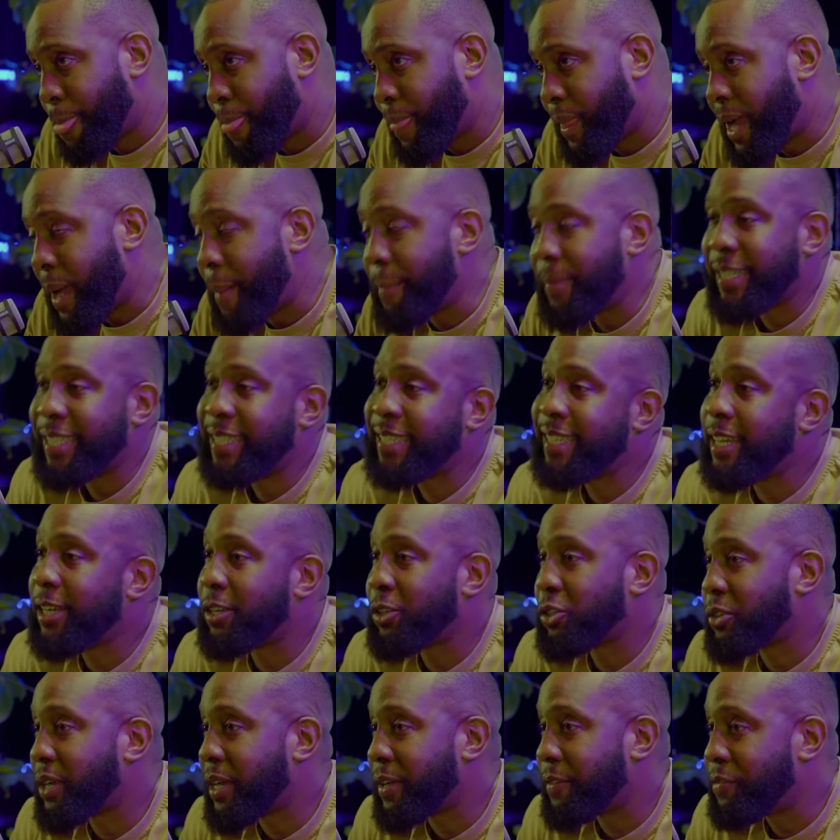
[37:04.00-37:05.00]
I've been single
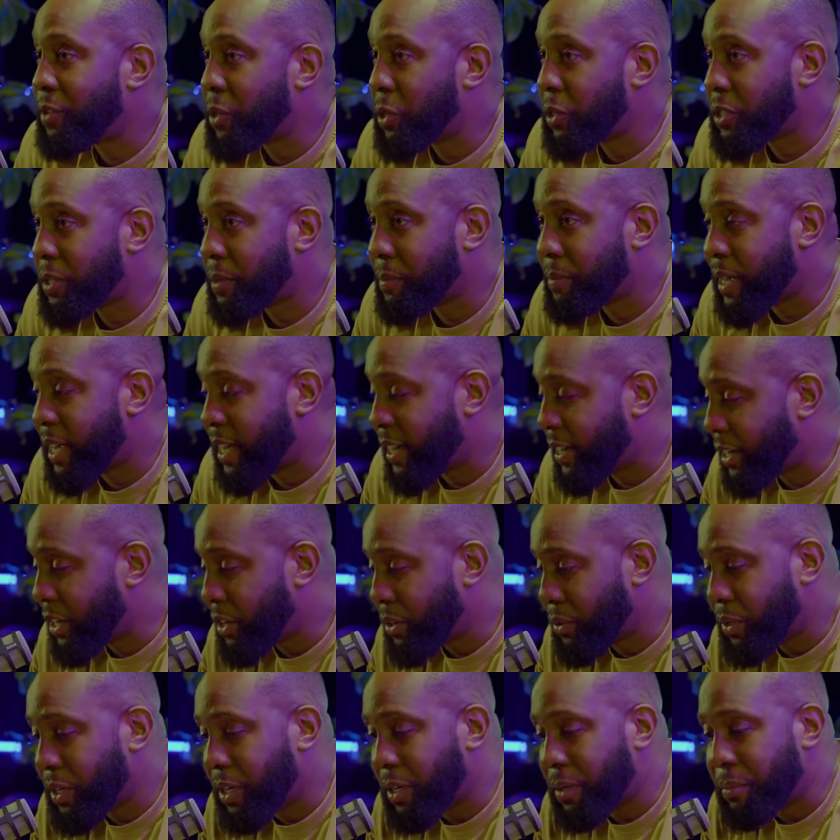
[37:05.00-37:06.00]
trying to focus on my
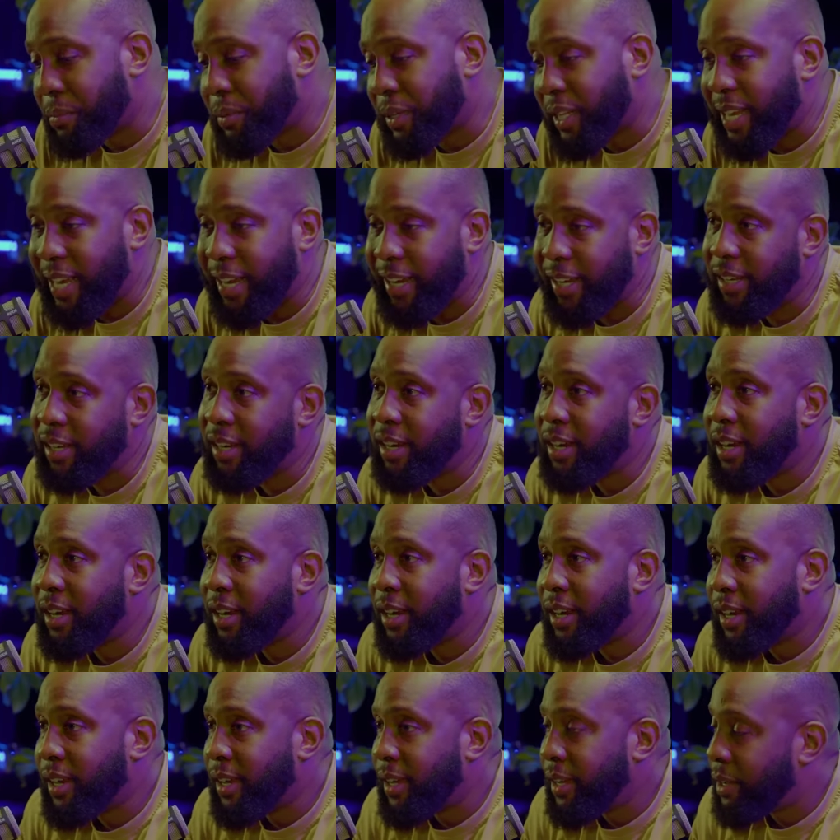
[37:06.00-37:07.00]
career, but like,
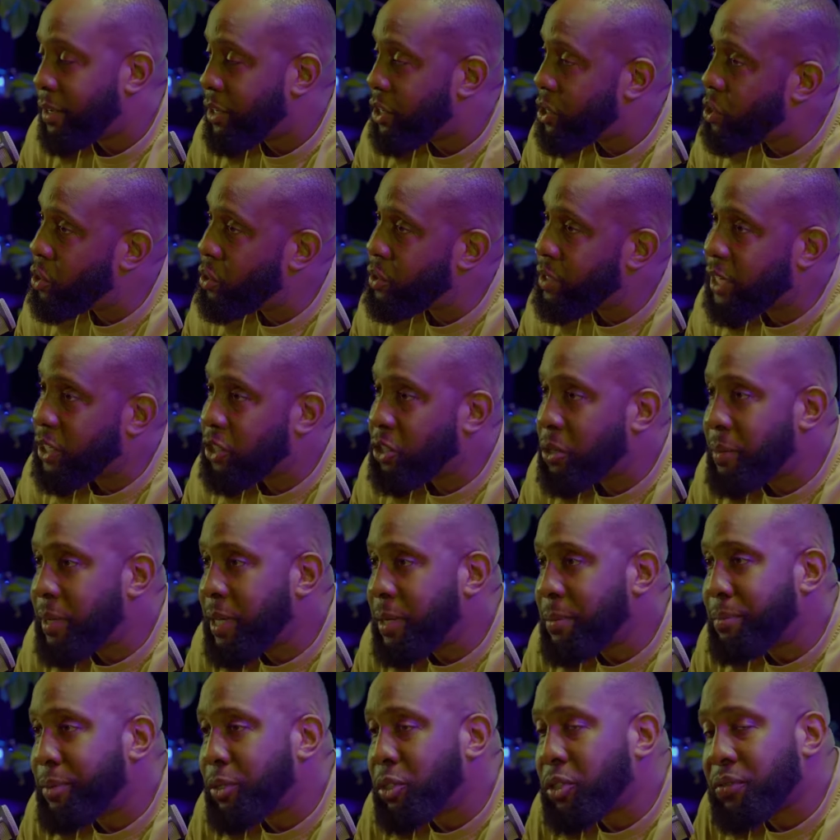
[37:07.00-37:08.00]
yo, there's so many
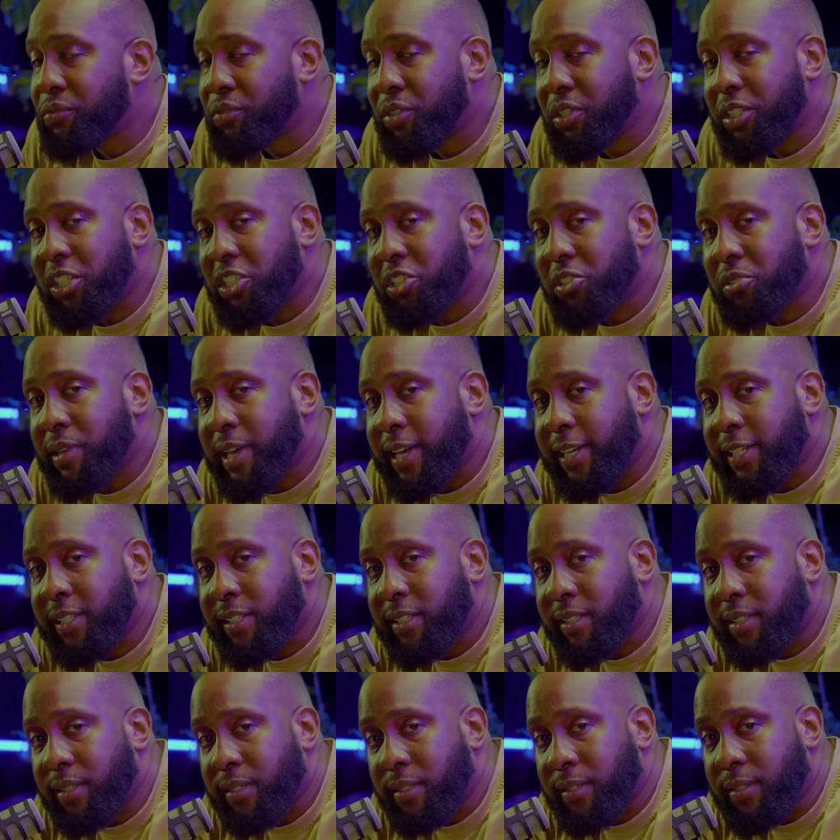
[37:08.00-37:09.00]
beautiful
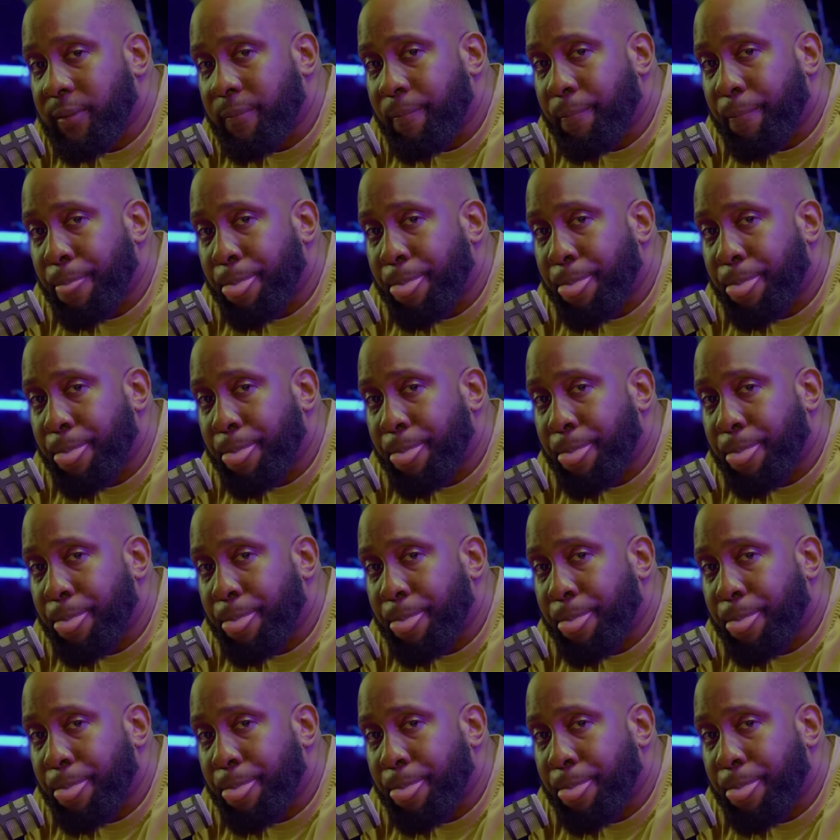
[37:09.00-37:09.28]
distractions